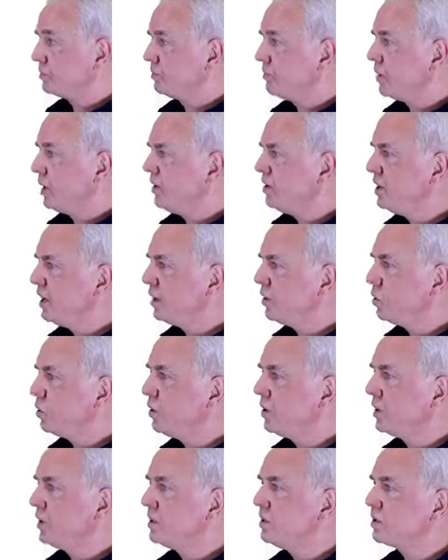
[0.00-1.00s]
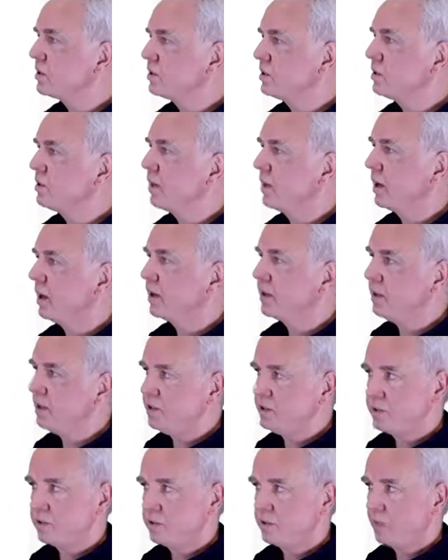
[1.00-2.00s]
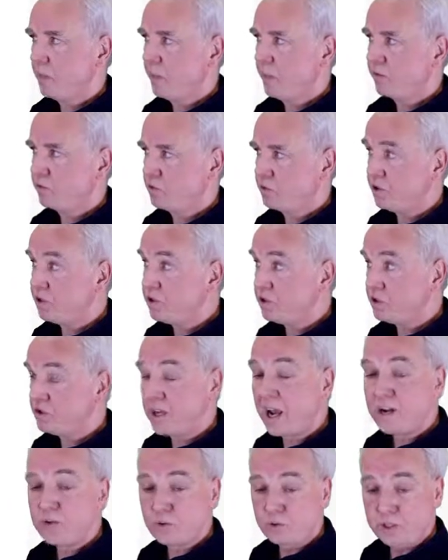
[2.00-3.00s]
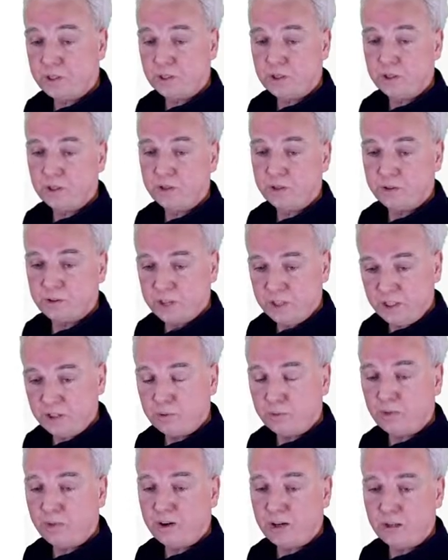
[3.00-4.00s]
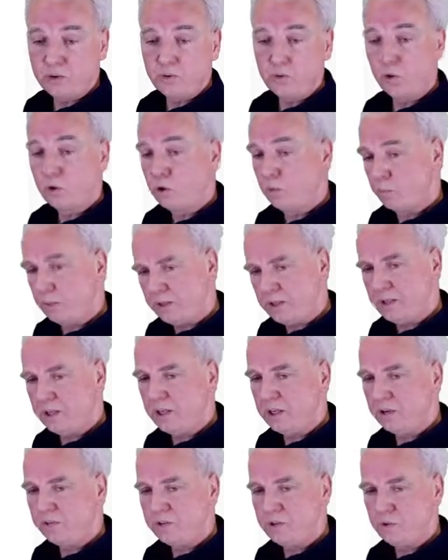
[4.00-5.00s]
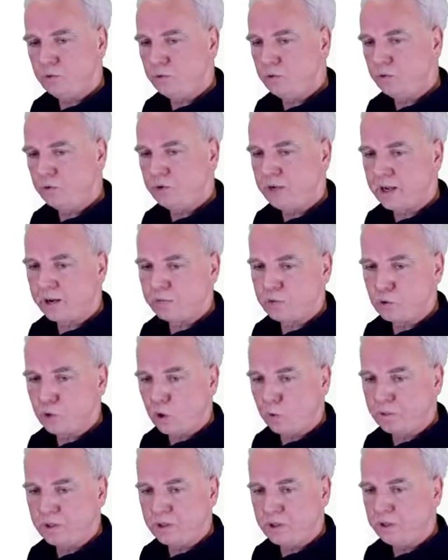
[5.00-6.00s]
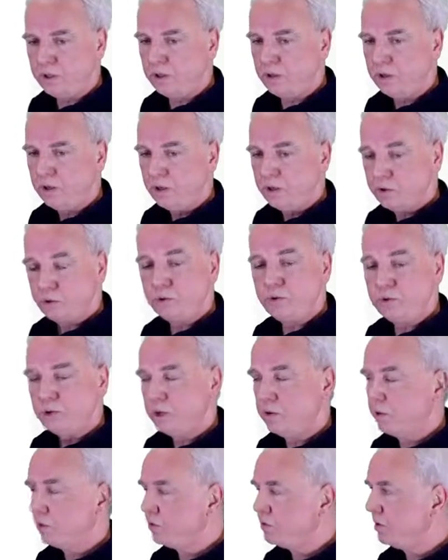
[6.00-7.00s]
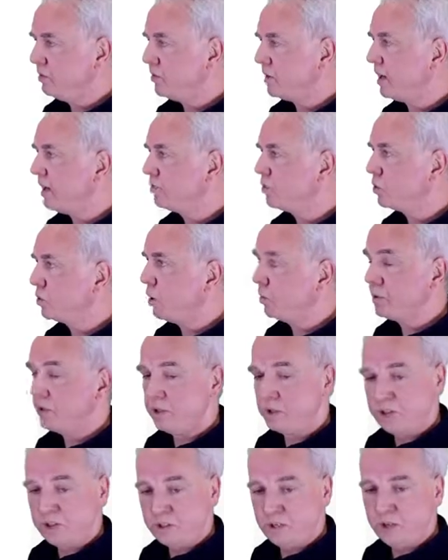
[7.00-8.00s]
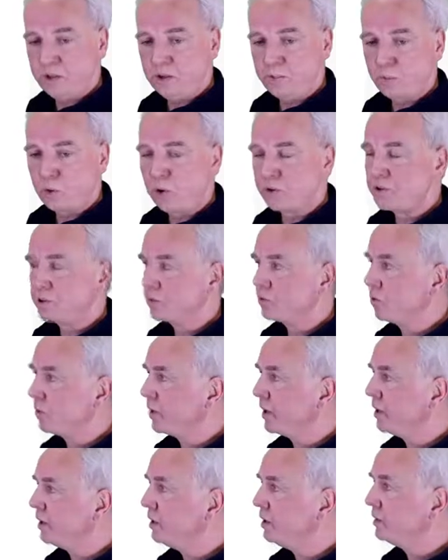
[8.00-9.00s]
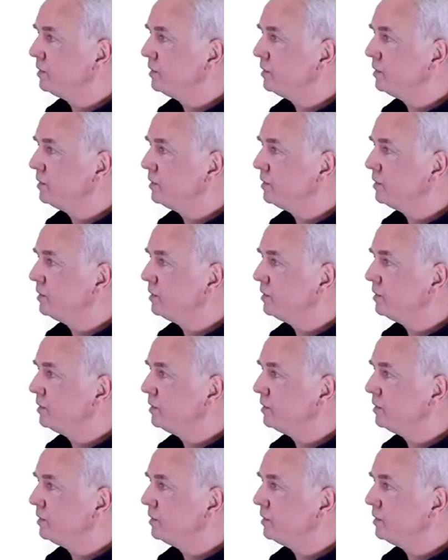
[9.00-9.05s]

The encoding is something like this. So this is actually the enum value completely given. You do not have to copy it. You don't, don't even have to copy it. It's in the project already.